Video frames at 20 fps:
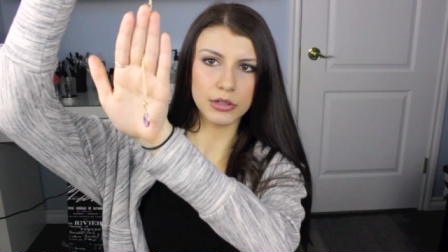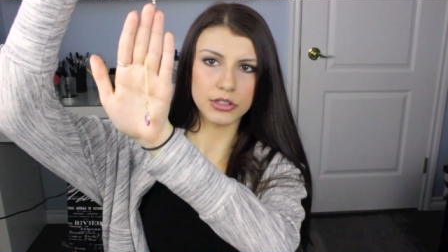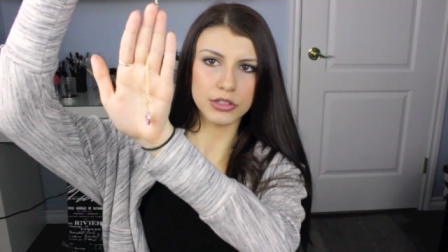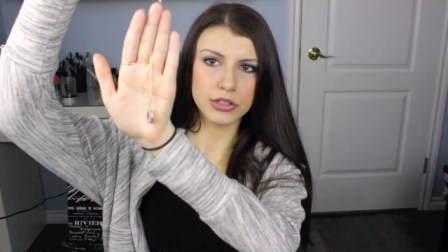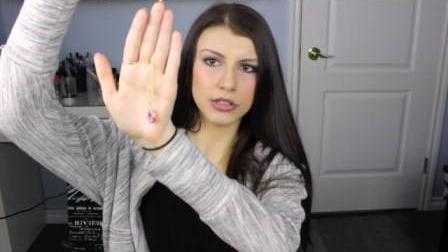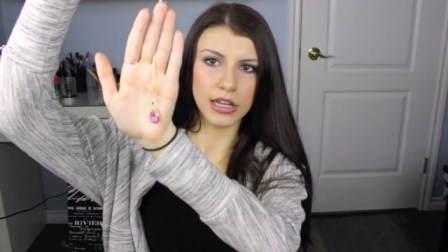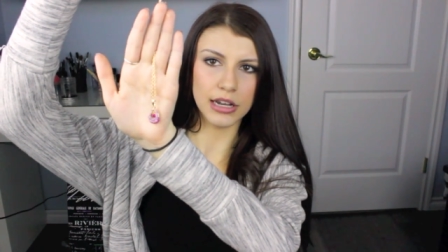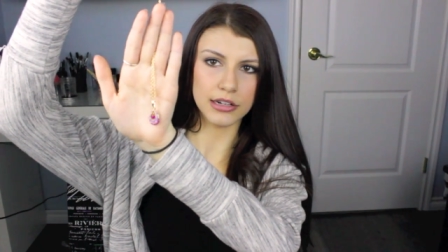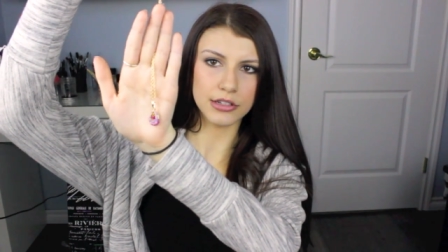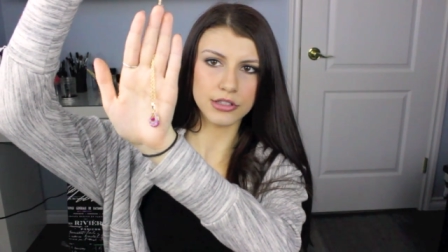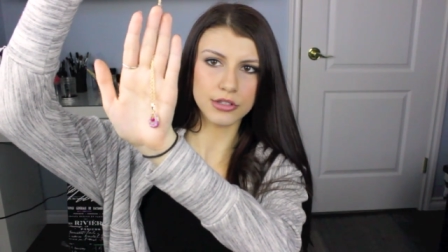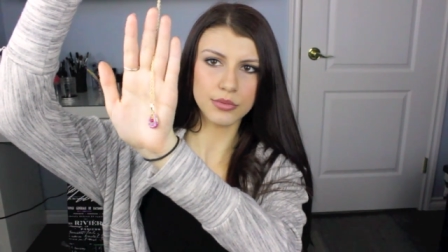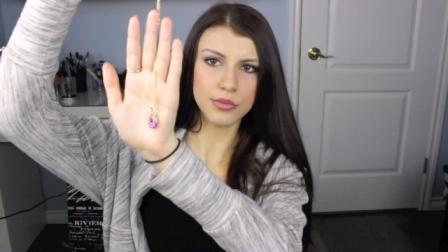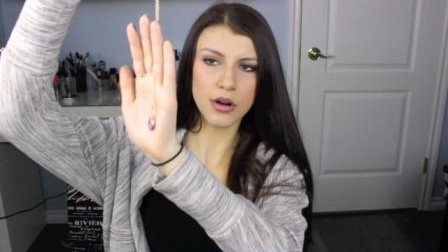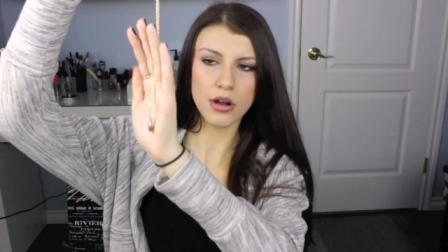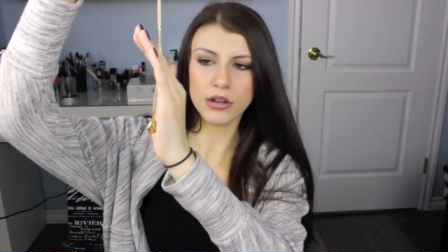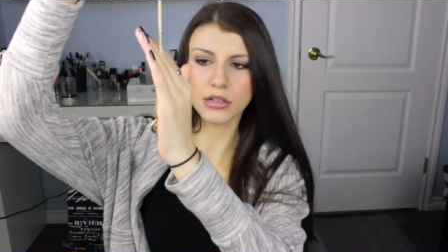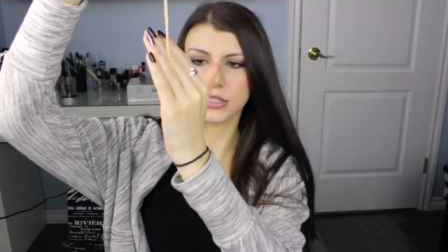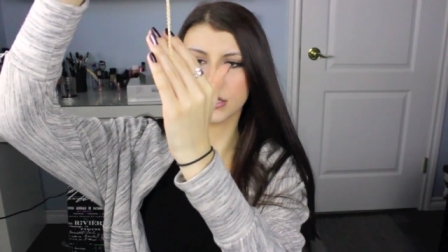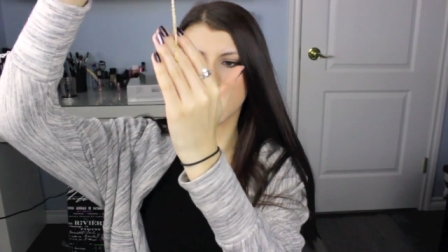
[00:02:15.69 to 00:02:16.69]
which that is the
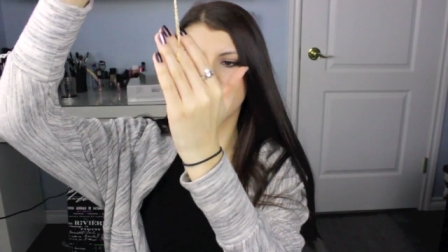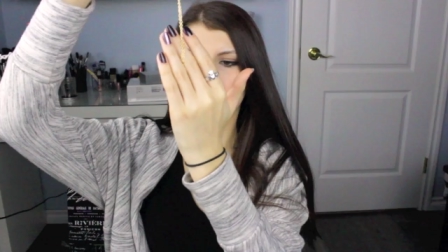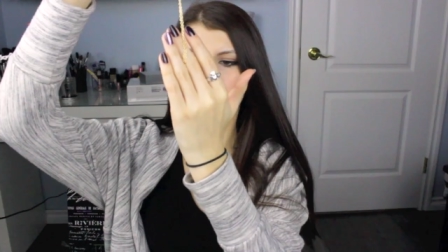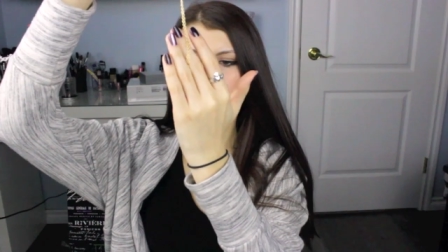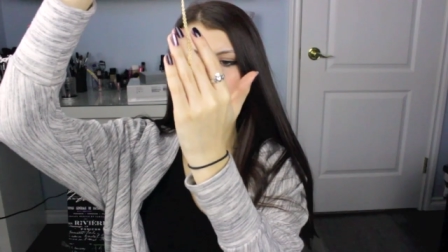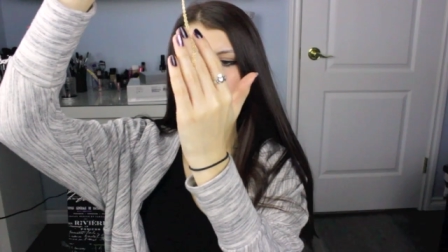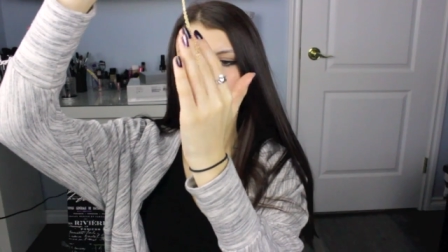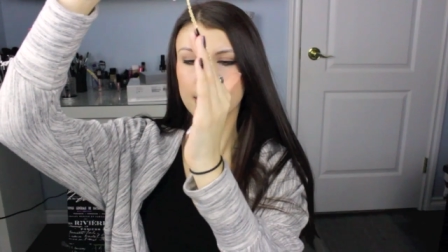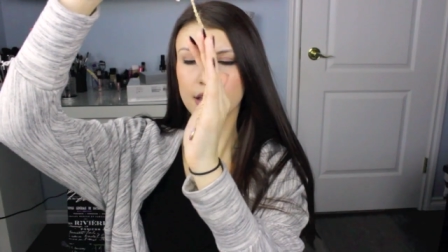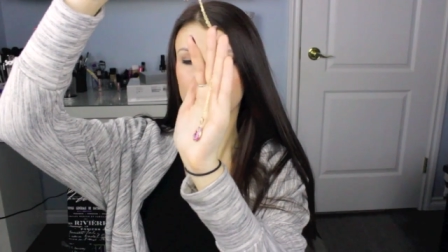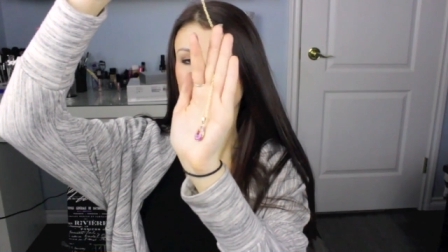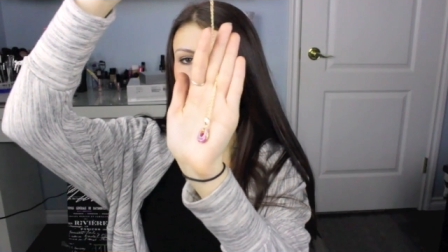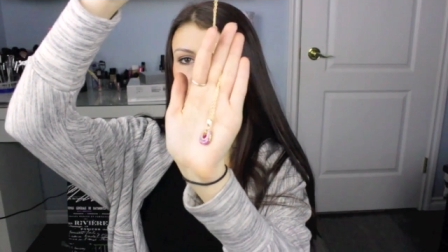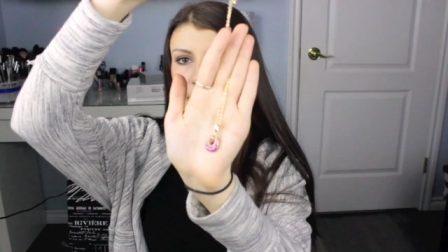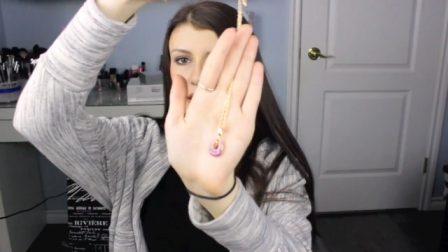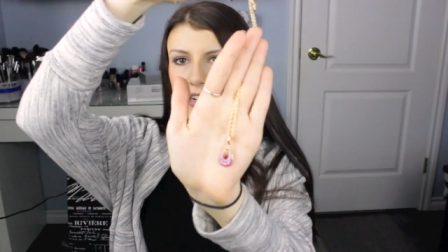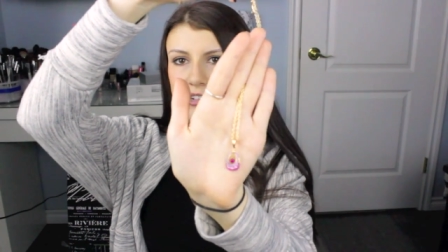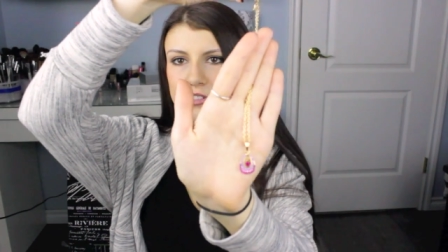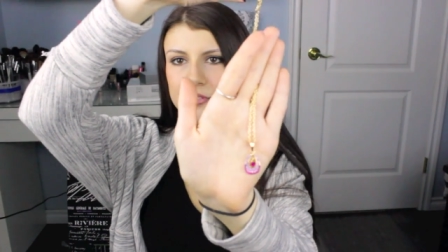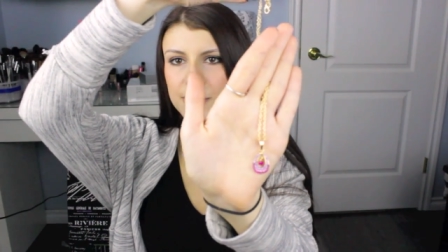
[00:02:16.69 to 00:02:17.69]
wrong side,
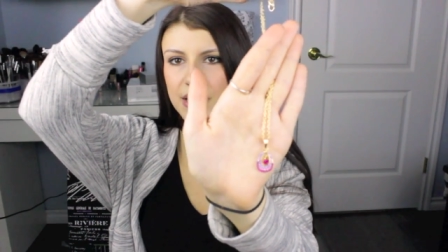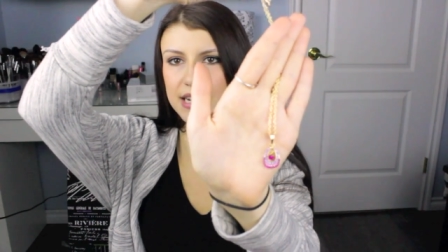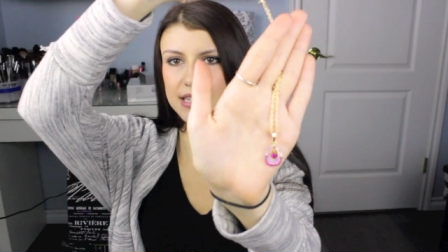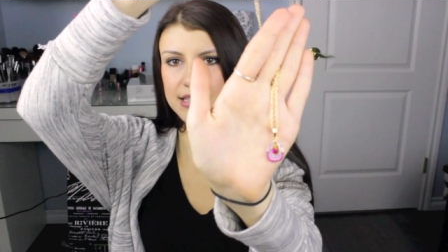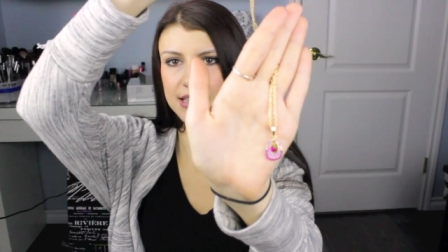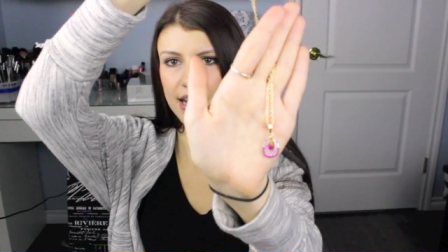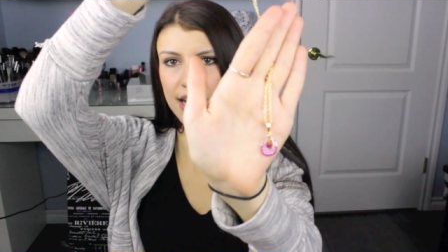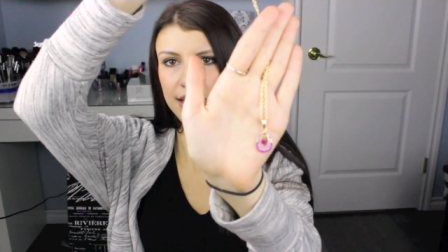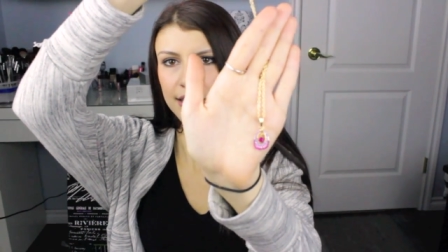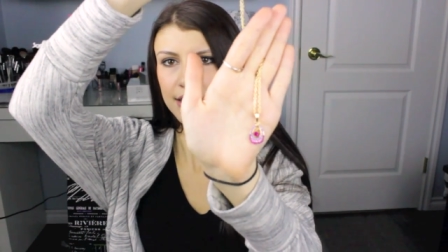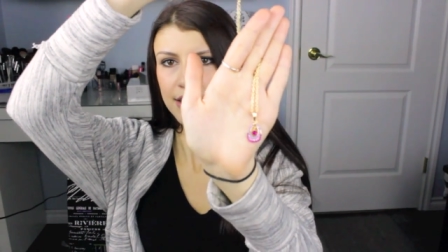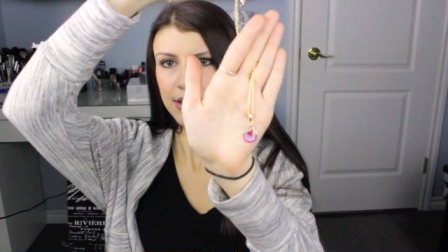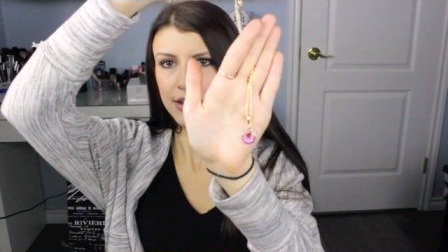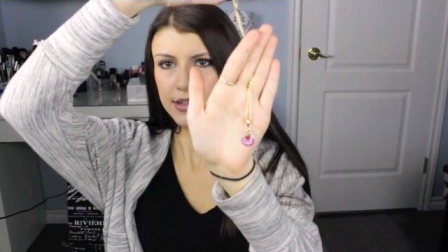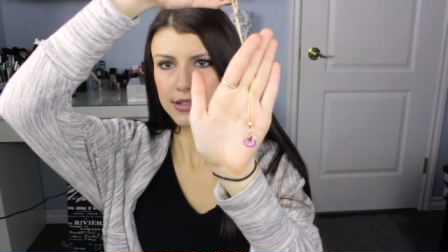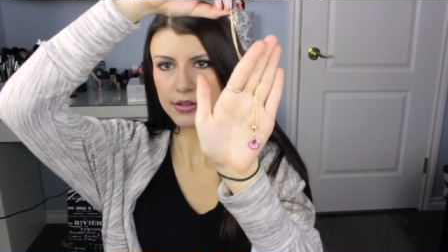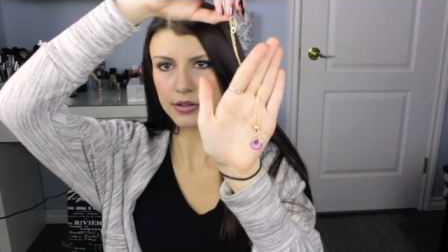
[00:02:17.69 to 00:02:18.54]
that is the right side.